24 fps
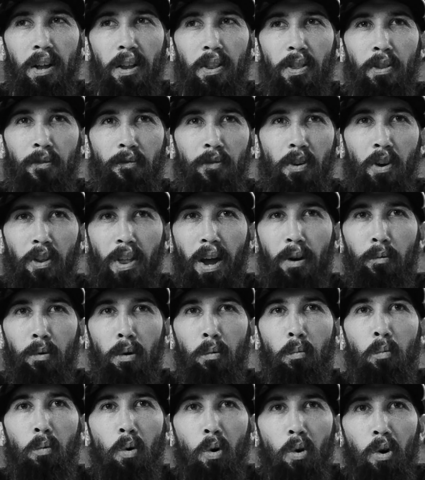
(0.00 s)
feel that
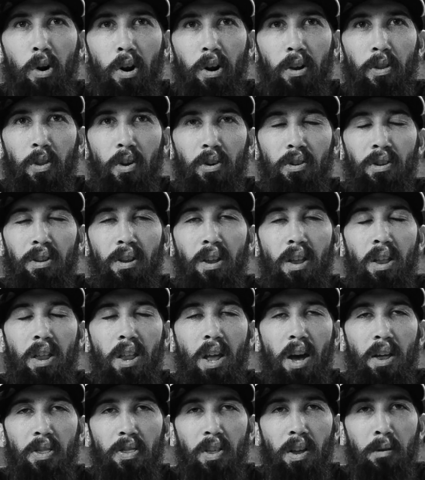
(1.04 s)
reward. There's
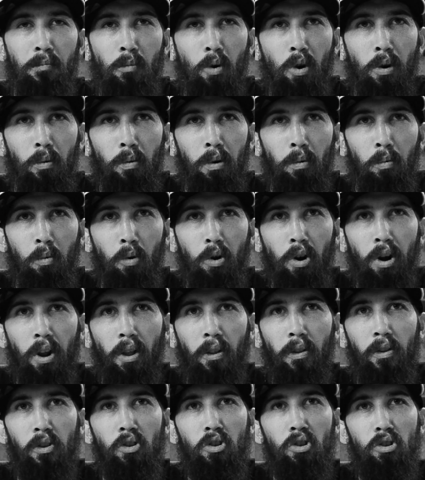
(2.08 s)
nothing more
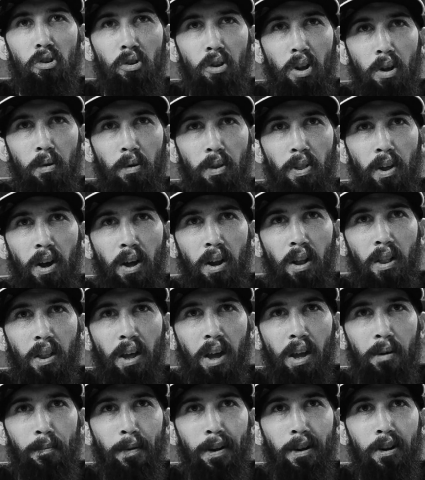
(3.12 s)
rewarding than shooting without a
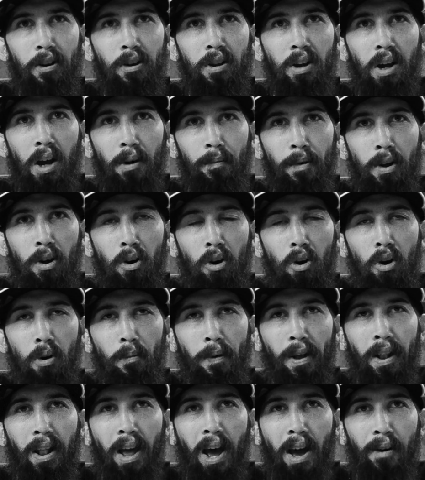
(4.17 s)
light meter, coming home
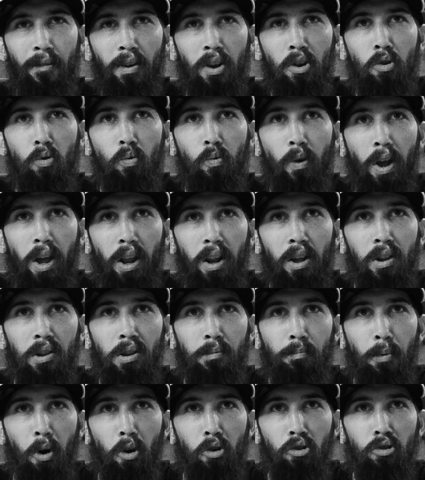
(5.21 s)
and having great
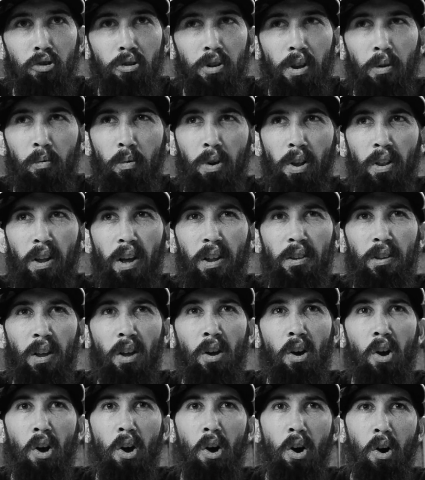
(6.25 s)
exposures and realizing,
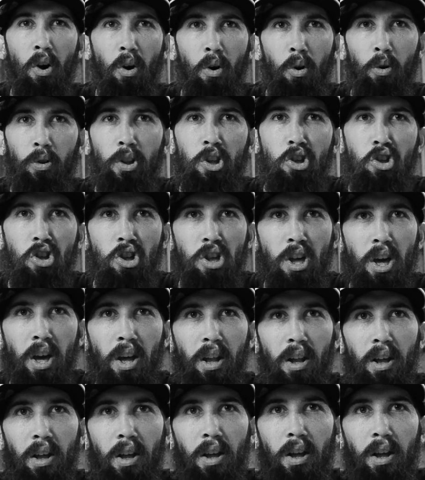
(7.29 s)
holy shit,